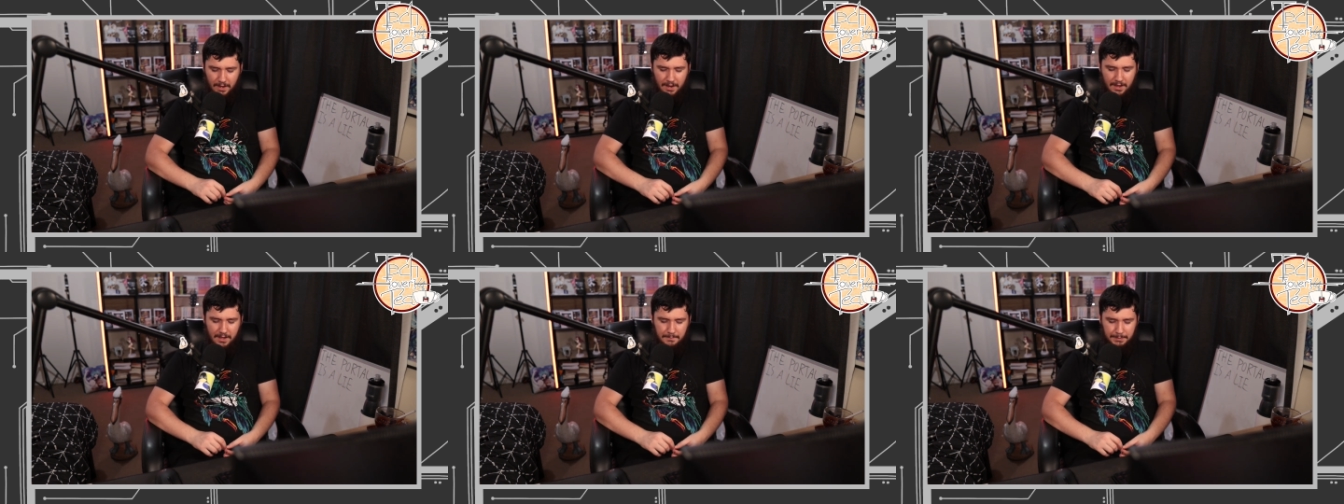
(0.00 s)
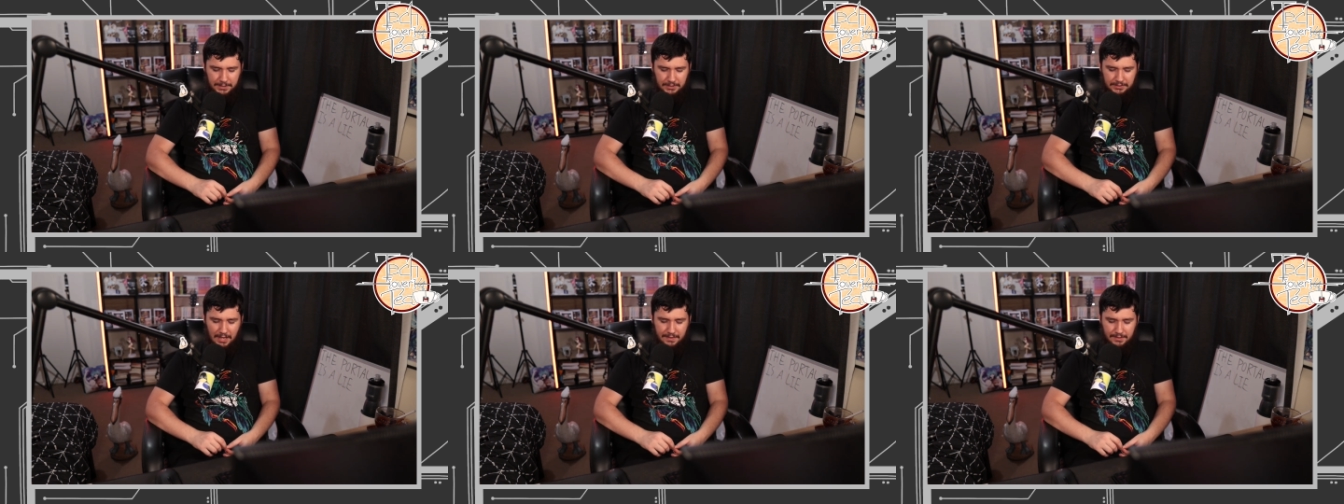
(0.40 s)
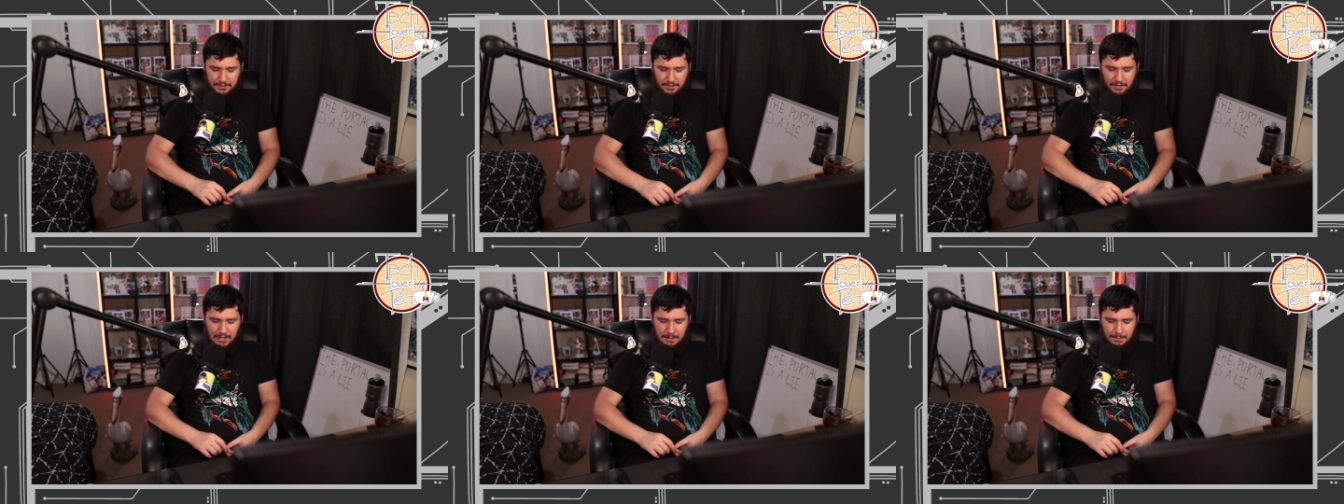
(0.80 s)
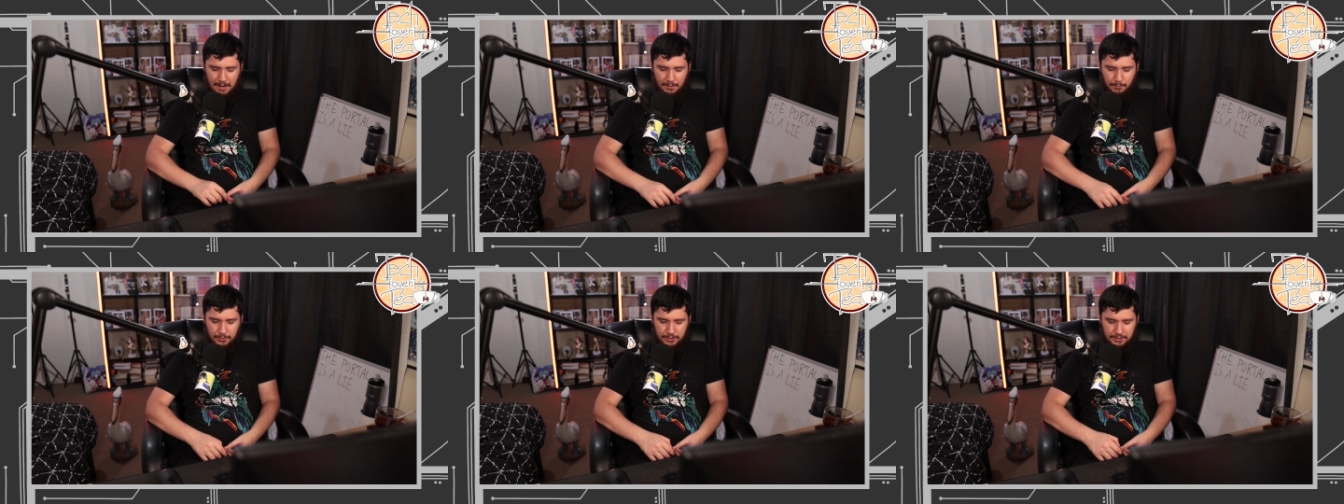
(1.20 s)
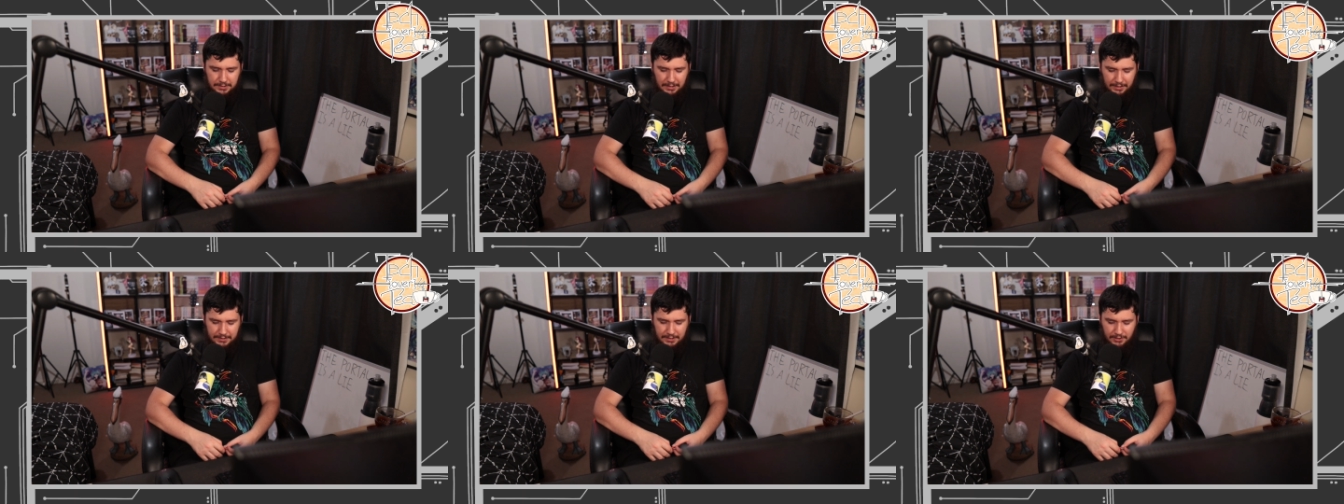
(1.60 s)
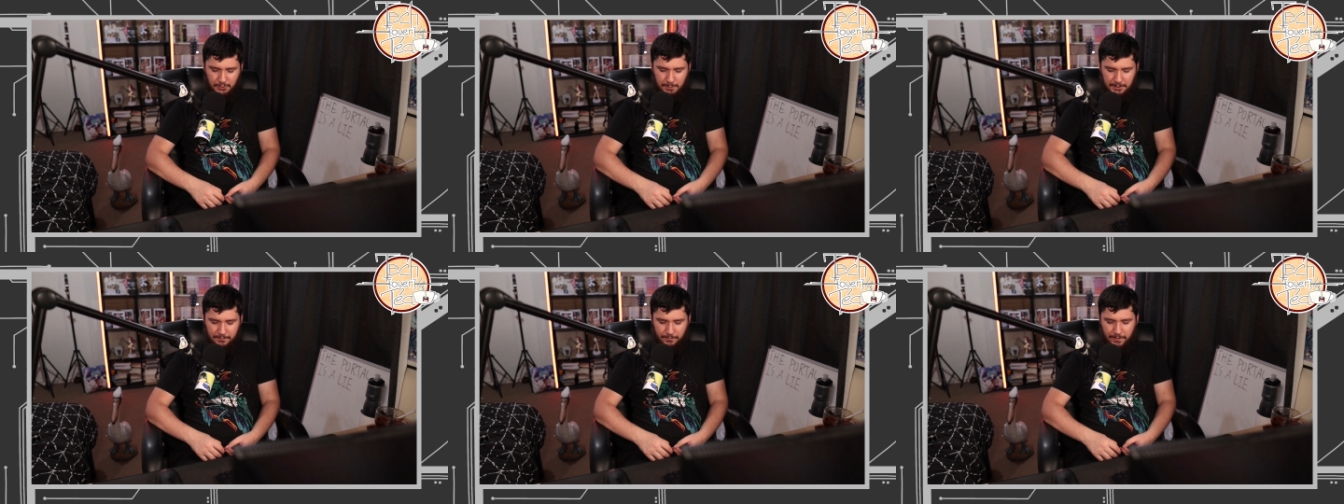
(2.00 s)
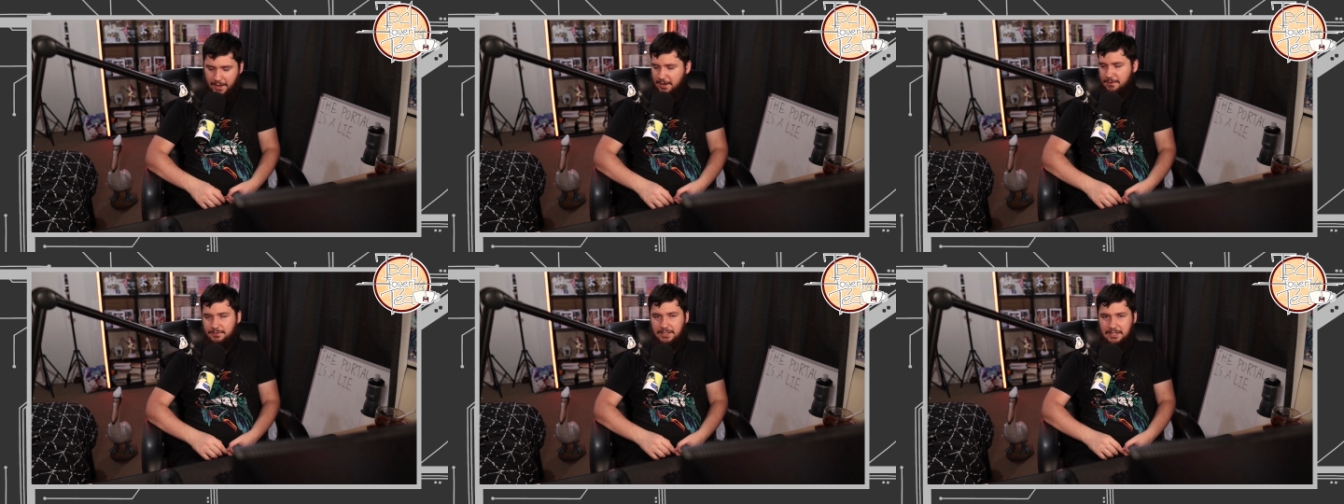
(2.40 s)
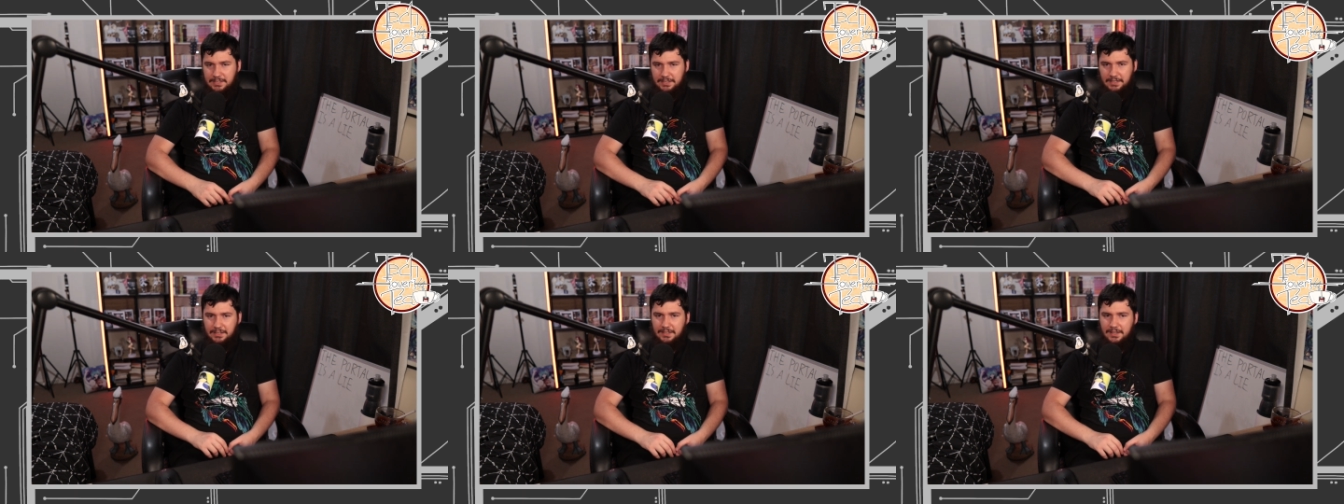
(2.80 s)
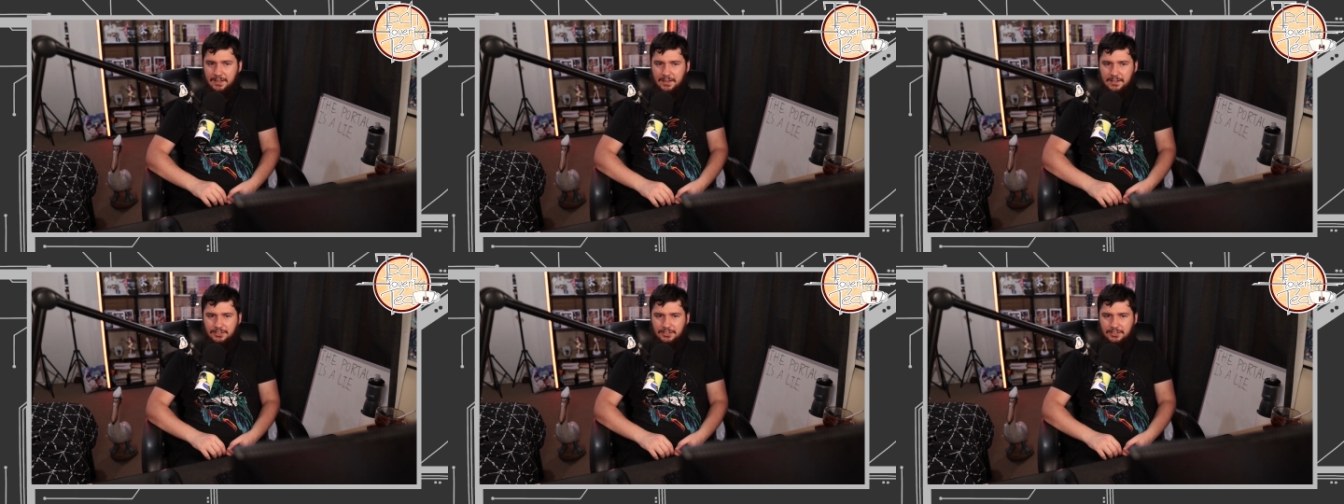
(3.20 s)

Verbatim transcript: because at the time I was, like, such a big fan of D T,